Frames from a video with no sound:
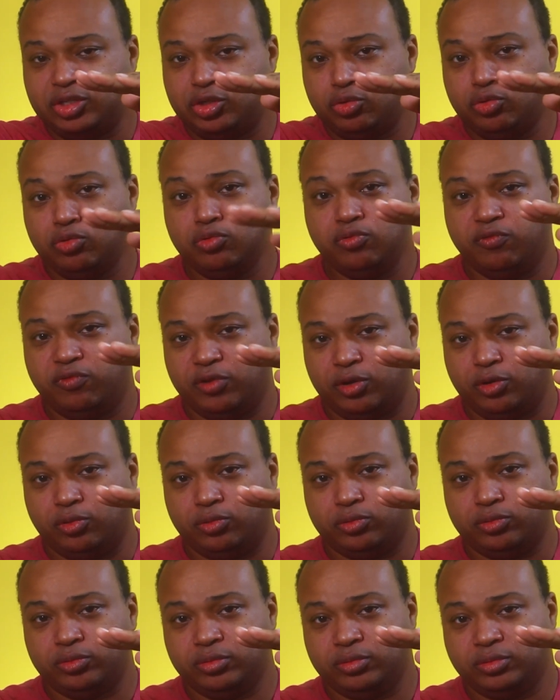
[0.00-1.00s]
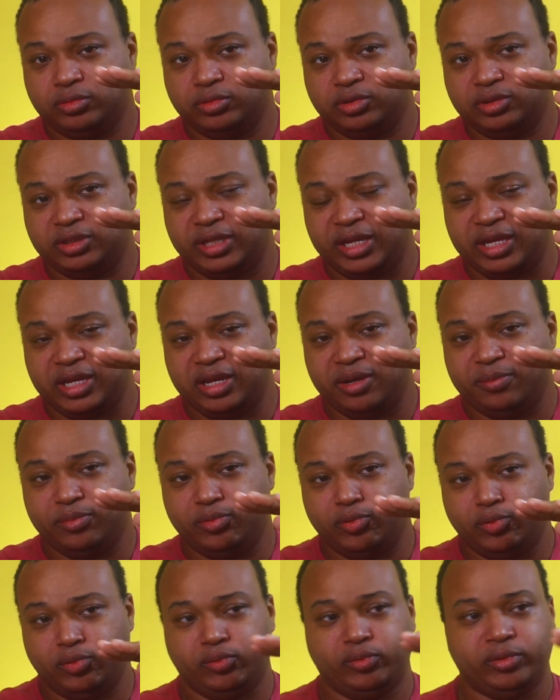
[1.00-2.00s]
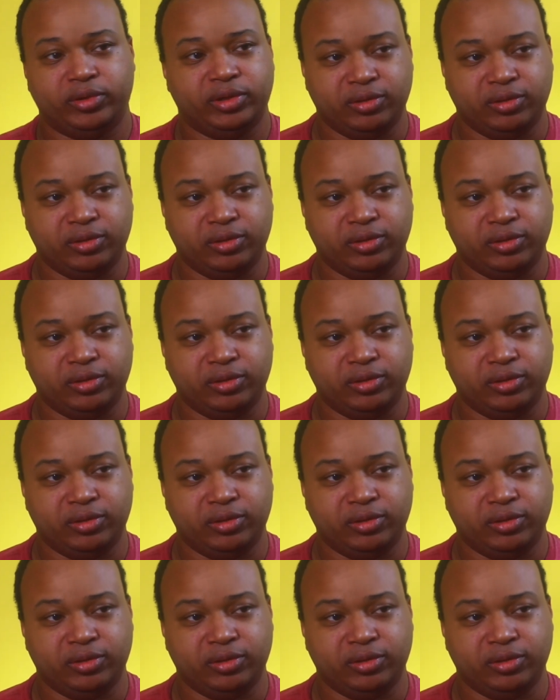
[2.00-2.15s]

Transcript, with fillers: two volts that come through,